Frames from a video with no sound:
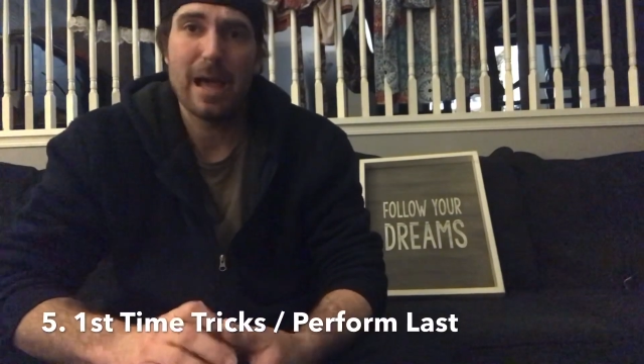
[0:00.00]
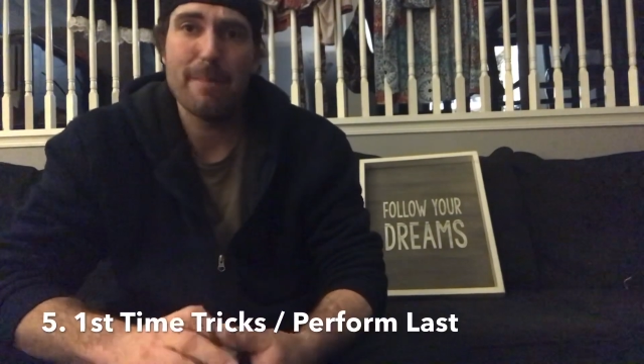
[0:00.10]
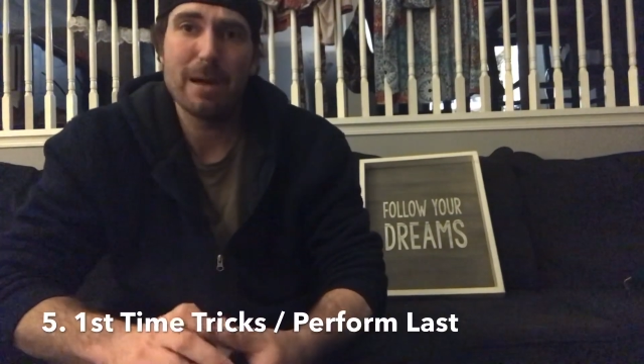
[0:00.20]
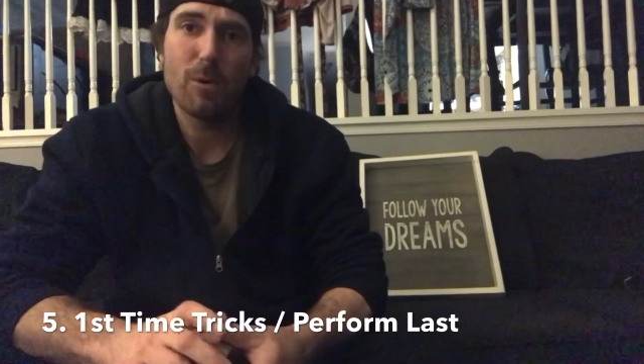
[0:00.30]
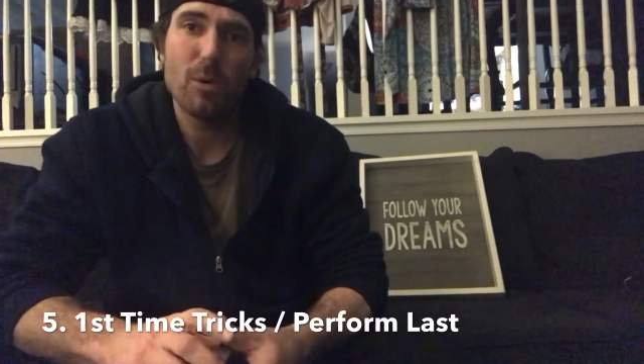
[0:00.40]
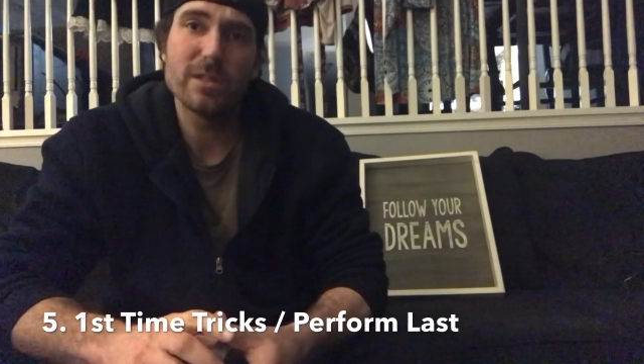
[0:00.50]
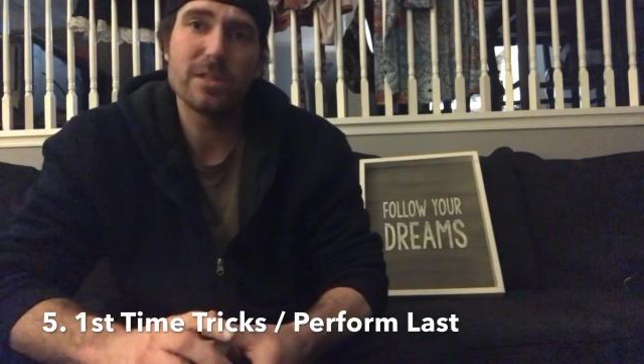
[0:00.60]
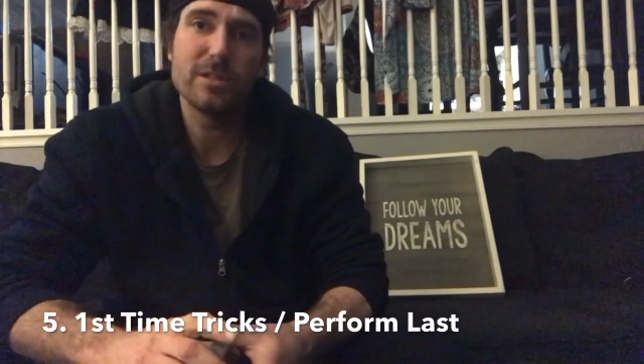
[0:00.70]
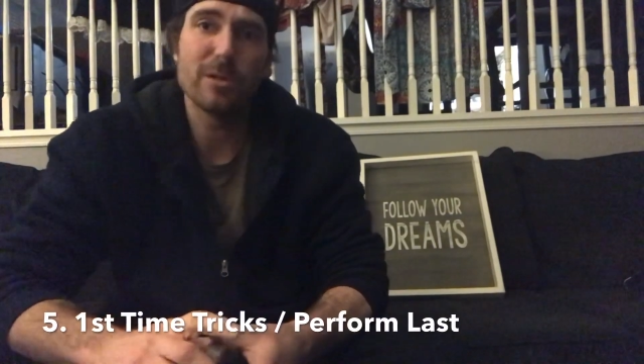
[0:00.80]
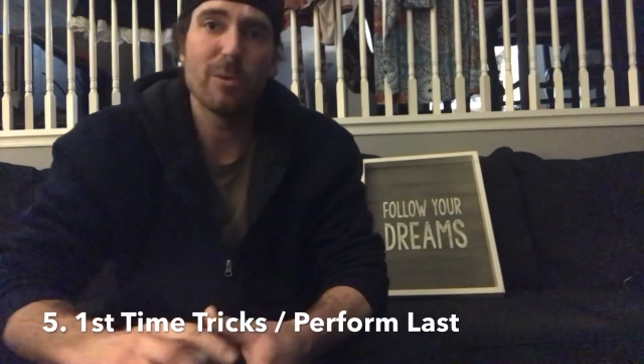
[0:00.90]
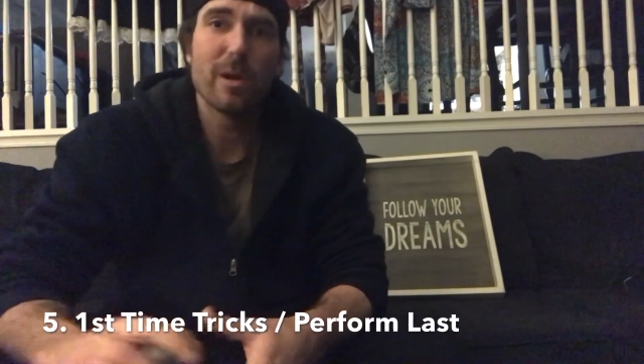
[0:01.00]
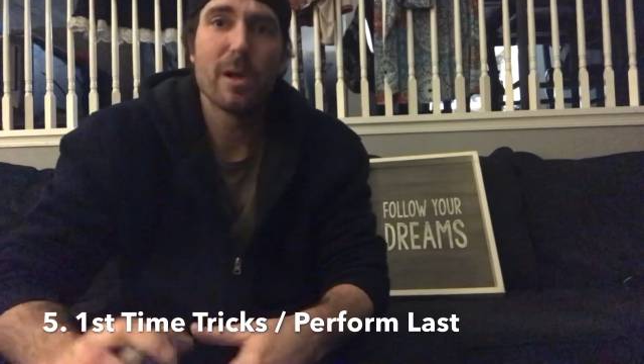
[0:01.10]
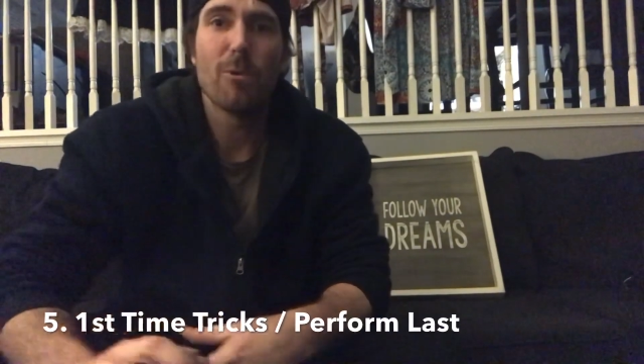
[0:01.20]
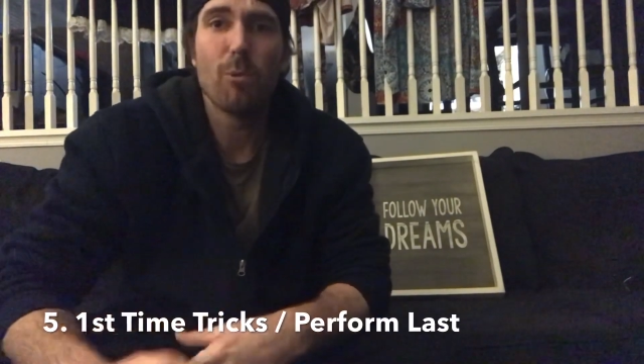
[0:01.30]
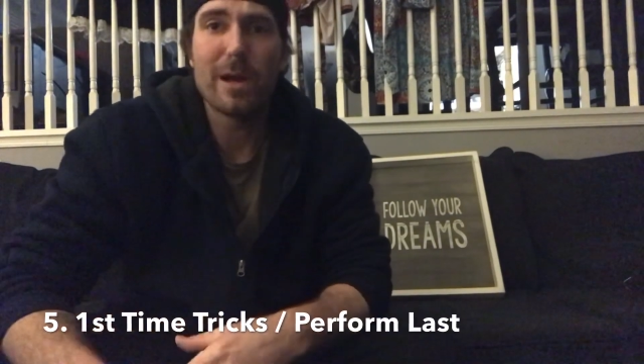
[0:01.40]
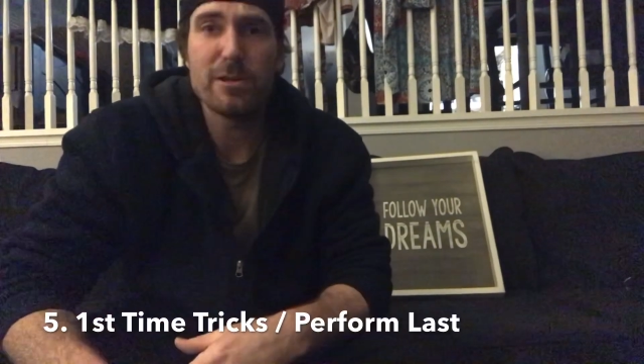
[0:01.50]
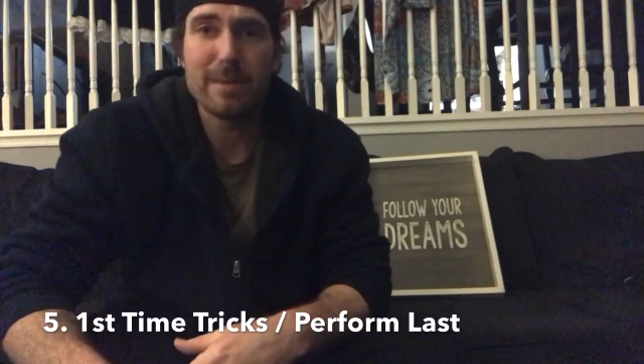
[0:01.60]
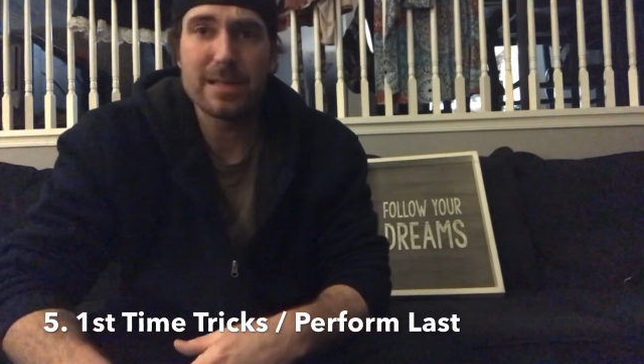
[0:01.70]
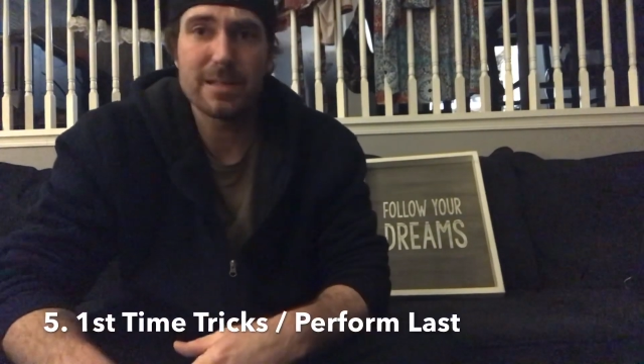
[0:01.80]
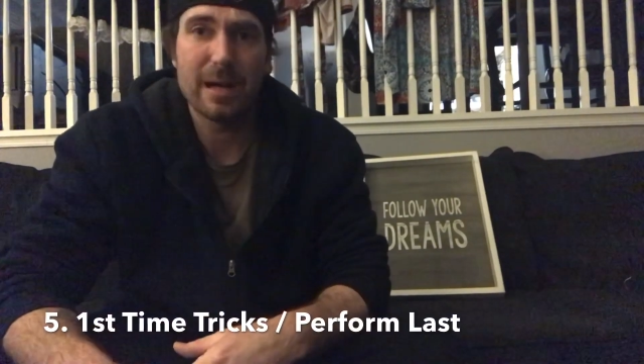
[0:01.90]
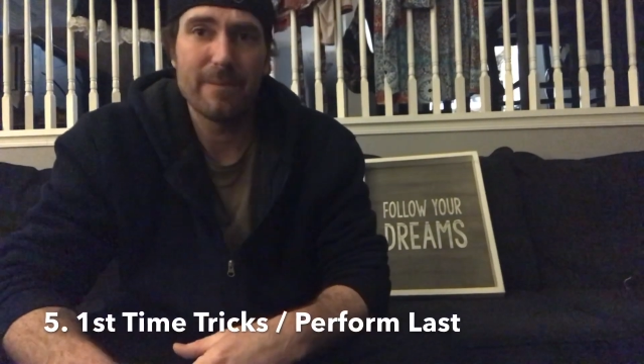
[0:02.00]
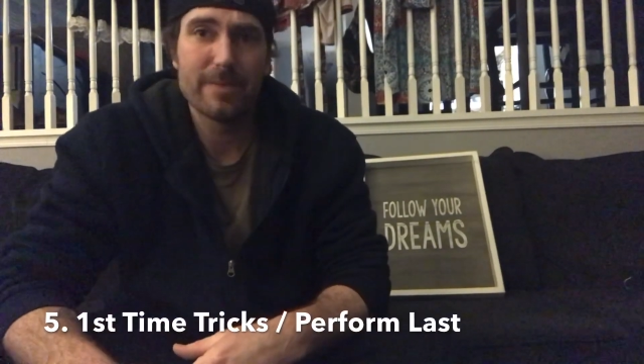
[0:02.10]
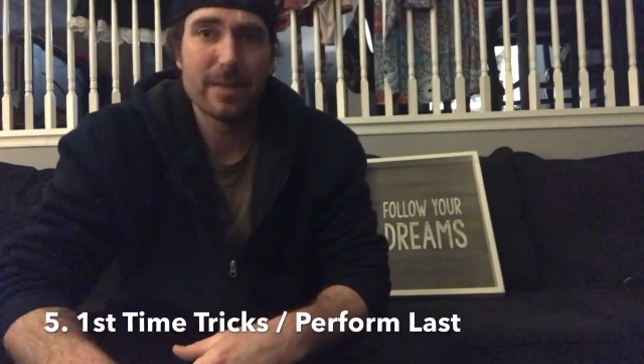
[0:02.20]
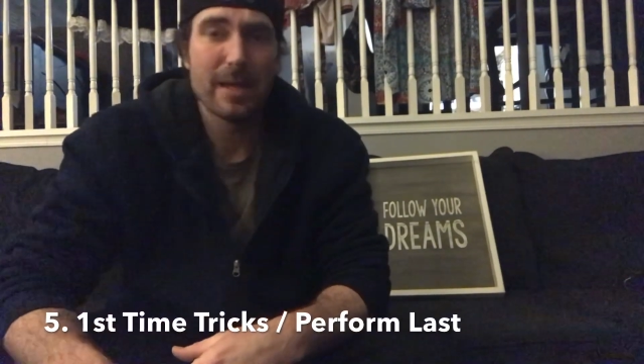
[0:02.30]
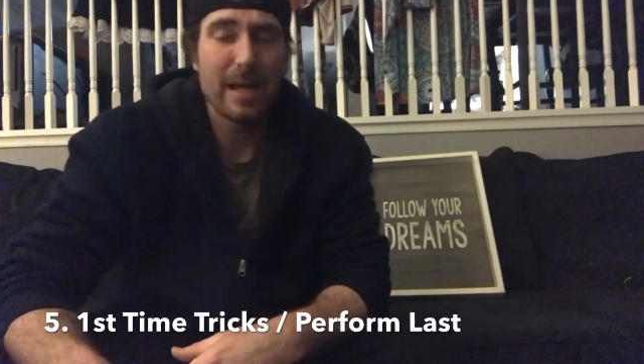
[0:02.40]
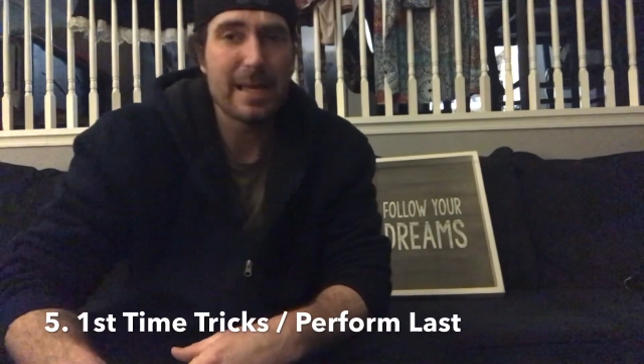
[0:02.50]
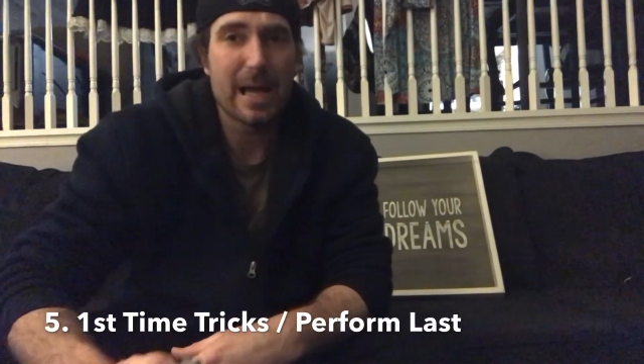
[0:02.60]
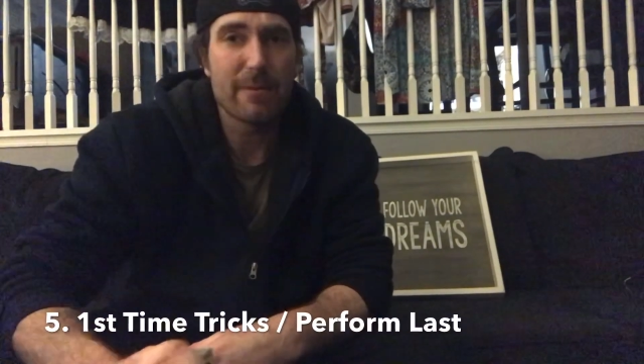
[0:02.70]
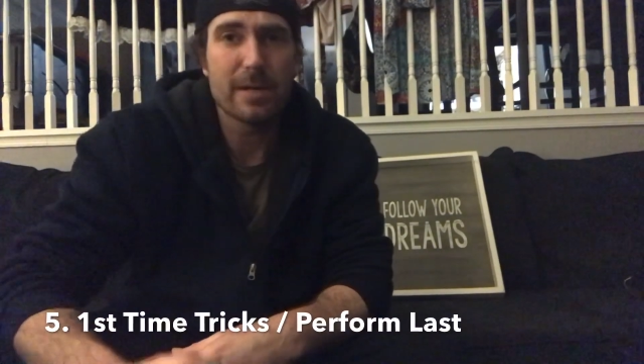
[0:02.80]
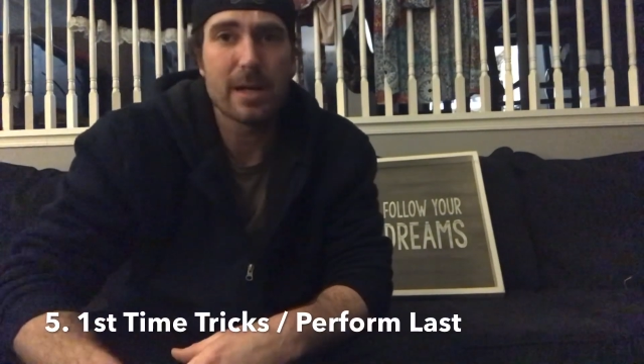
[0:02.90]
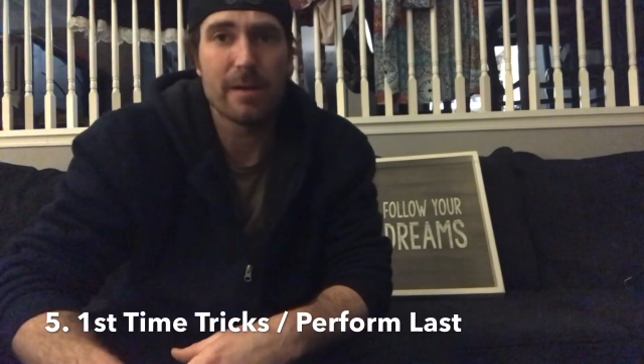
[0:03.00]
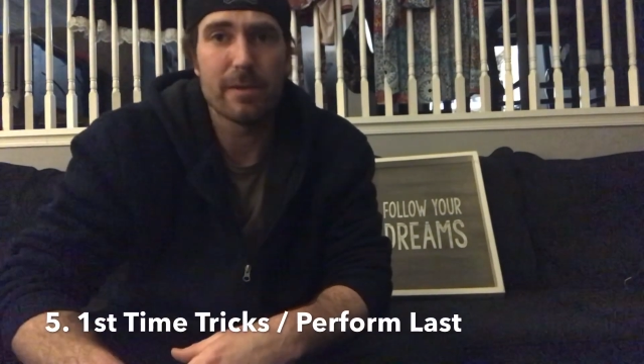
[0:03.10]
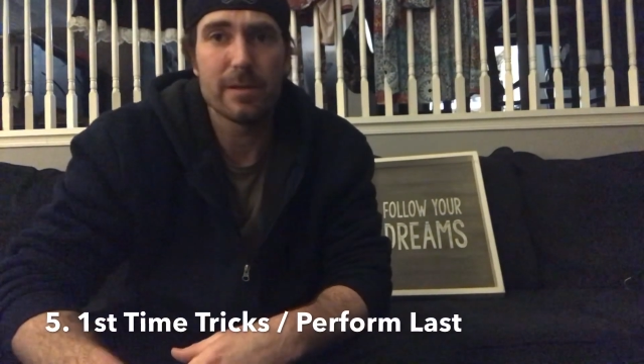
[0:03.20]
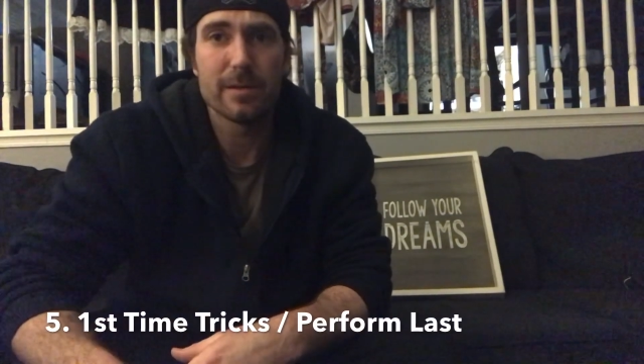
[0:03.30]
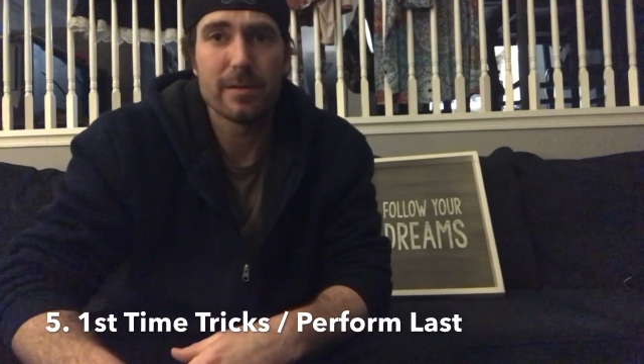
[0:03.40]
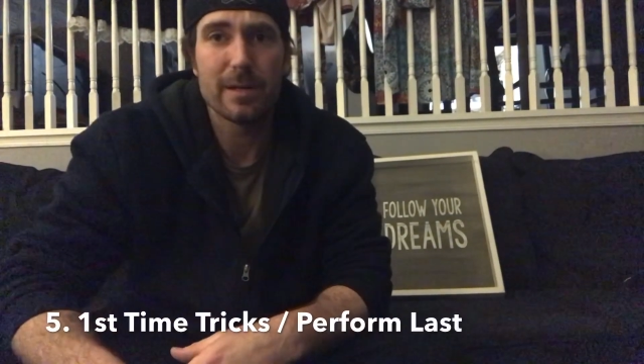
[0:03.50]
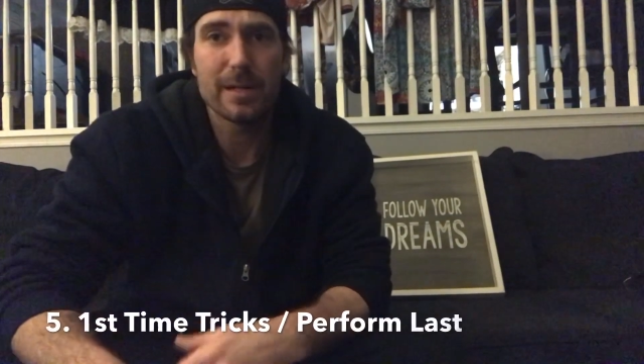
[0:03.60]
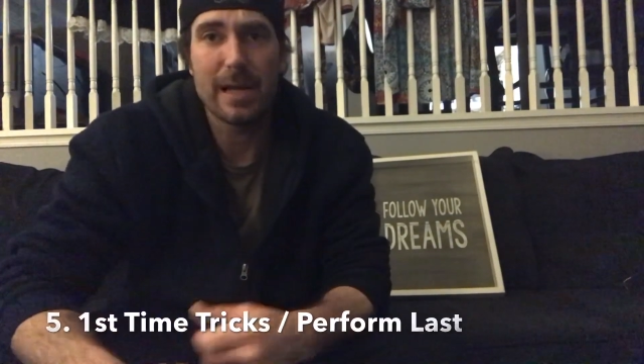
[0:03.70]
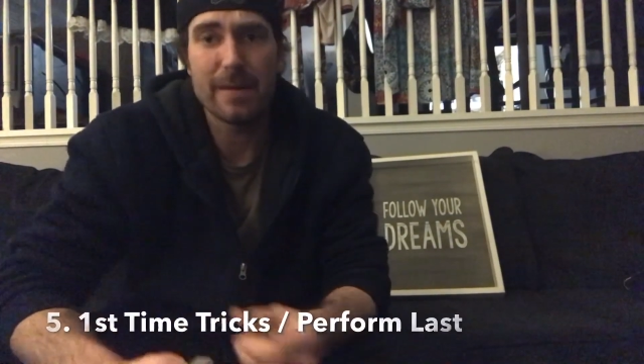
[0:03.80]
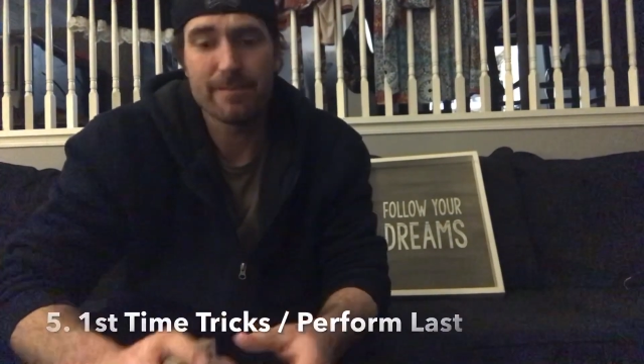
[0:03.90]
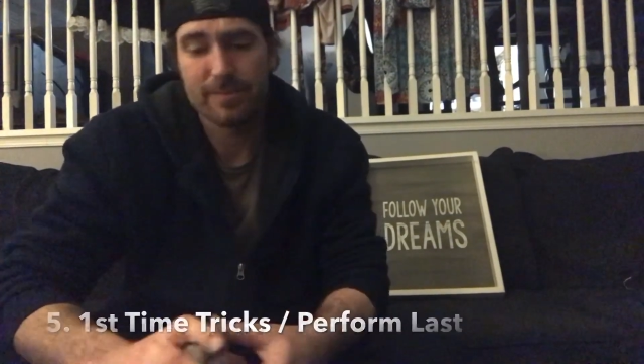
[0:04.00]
about what to do when you mess up and how to recover, okay?